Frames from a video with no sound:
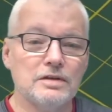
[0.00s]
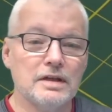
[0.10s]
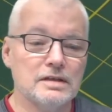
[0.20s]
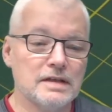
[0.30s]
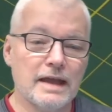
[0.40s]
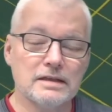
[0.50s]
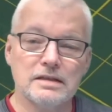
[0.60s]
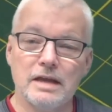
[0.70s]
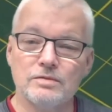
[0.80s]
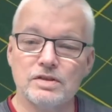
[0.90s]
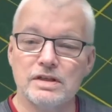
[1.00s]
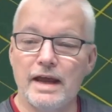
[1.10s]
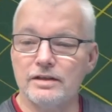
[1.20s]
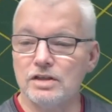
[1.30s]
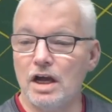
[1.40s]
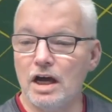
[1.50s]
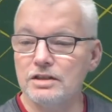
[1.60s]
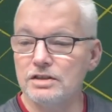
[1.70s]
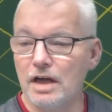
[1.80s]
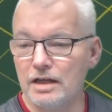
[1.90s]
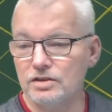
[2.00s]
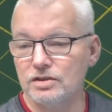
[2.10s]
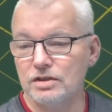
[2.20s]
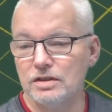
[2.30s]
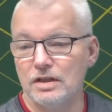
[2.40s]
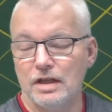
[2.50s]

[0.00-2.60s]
the exact same sketch untouched,